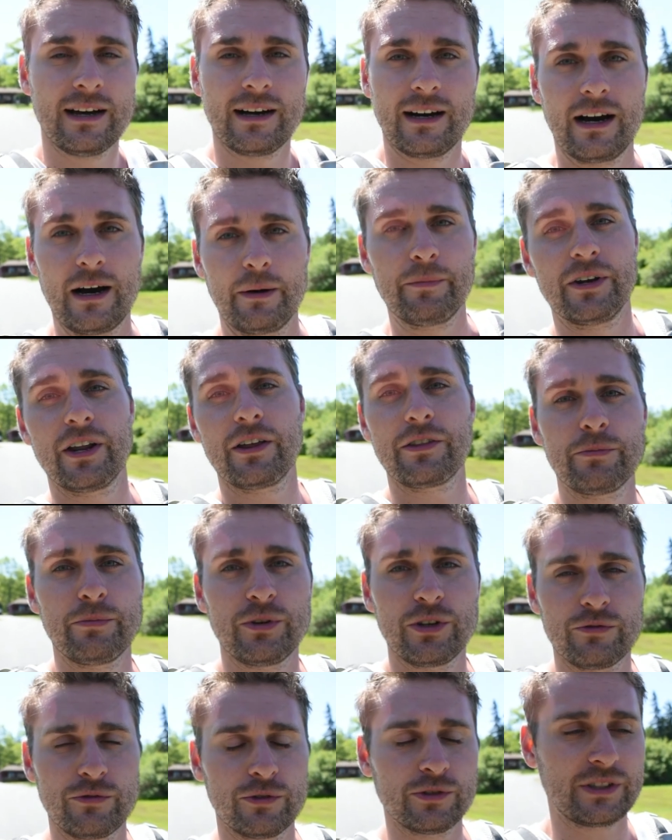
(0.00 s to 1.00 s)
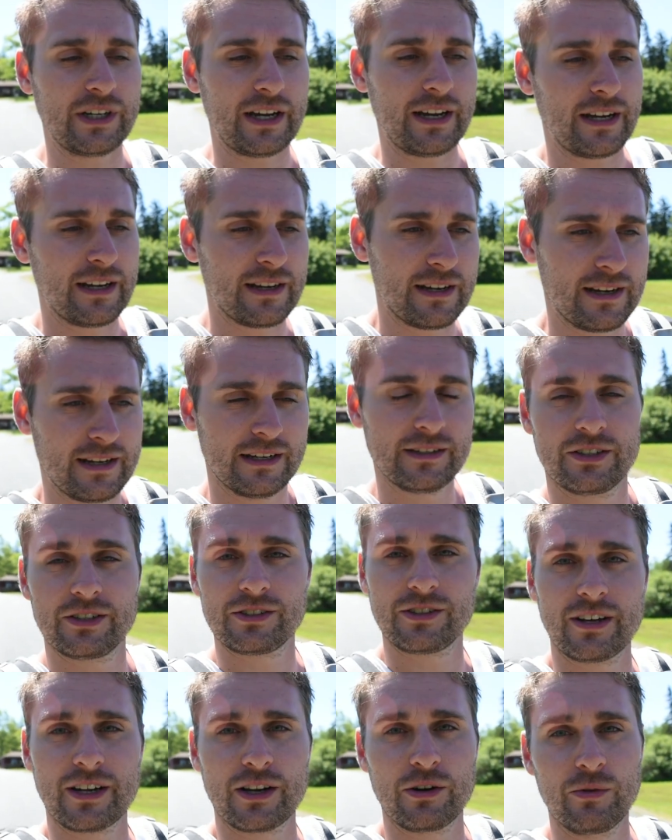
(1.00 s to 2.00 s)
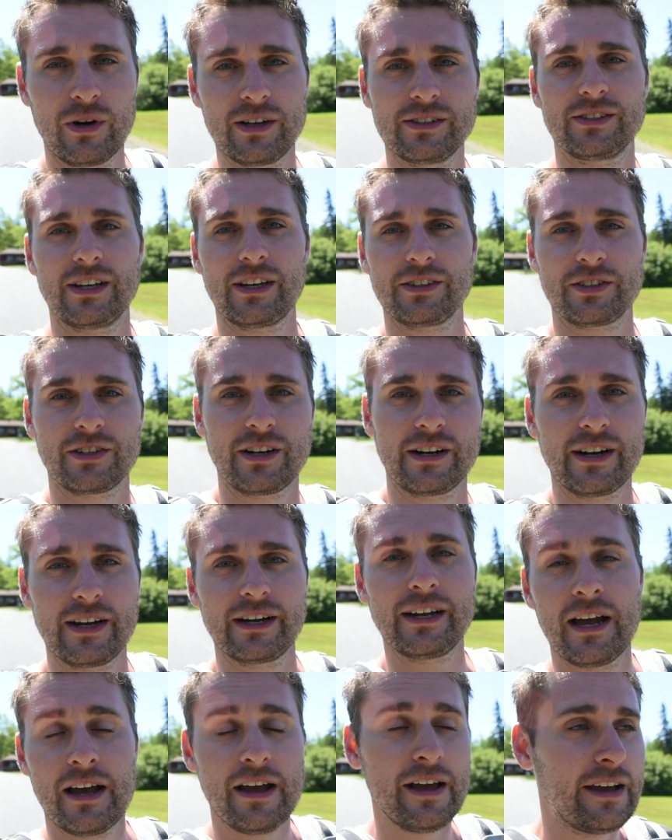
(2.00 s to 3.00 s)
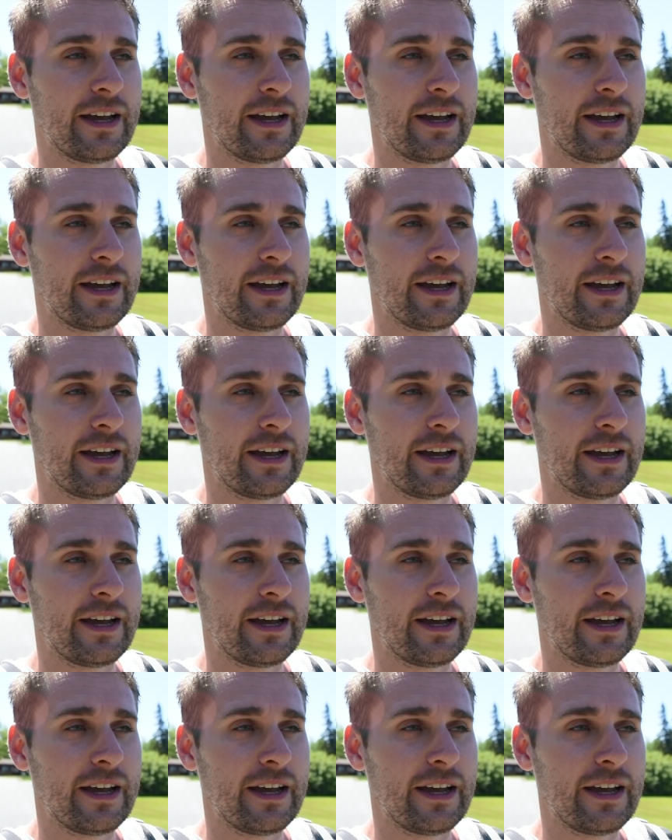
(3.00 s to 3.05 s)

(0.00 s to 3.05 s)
Another beautiful day, just like it was yesterday.